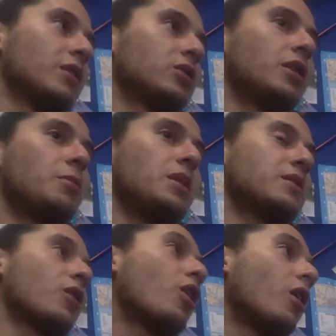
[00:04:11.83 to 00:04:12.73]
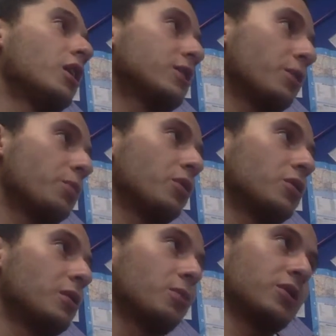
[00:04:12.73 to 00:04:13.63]
So that means our cost for
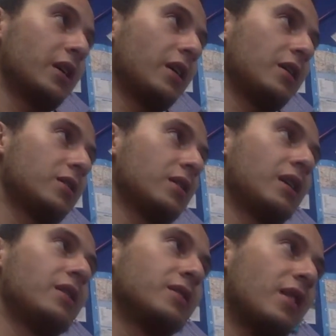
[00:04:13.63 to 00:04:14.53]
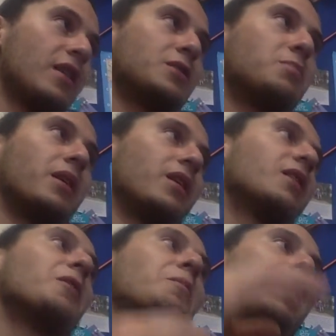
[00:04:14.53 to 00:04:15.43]
producing prosthetics is this big
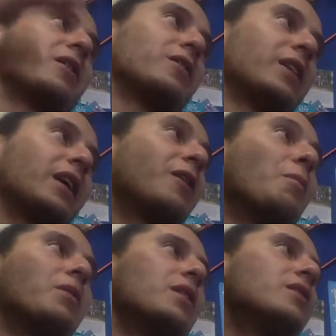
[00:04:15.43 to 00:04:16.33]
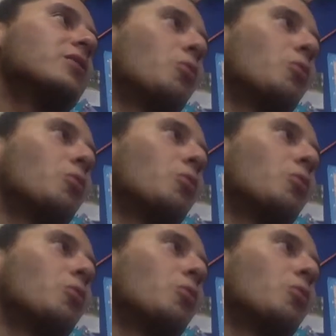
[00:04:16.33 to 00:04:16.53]
compared to companies,